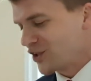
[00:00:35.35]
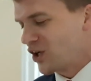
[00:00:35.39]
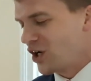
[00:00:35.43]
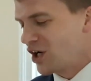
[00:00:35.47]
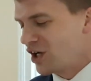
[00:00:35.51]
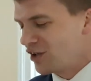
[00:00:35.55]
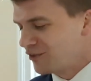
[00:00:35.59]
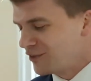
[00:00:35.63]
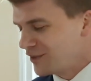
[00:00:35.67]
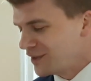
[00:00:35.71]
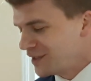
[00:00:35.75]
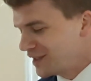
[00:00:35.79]

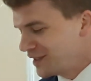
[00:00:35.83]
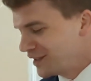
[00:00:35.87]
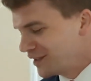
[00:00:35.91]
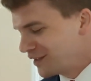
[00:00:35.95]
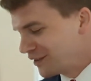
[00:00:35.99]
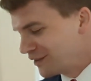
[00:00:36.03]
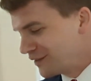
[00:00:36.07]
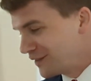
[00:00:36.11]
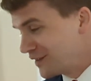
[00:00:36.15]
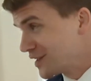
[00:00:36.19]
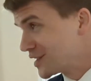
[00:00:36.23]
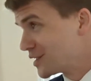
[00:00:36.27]
coffee
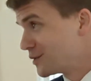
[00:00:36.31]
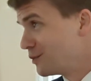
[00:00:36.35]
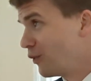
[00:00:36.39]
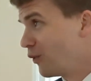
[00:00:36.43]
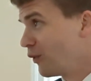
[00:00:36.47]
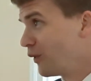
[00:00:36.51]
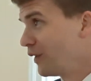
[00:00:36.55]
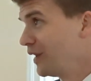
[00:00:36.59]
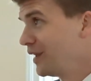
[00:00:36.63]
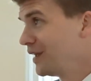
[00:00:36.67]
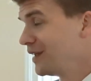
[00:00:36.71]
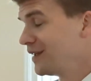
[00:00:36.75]
here this
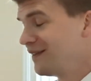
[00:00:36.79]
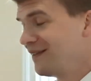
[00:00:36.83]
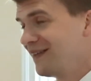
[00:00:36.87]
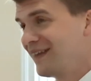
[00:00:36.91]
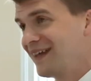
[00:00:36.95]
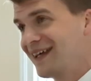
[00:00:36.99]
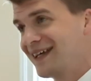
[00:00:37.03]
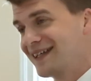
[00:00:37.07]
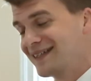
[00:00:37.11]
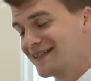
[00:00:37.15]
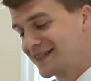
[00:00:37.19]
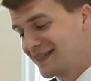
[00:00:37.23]
morning
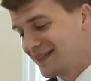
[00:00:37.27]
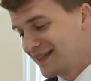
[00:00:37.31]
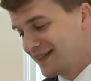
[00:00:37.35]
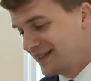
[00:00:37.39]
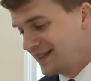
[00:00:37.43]
that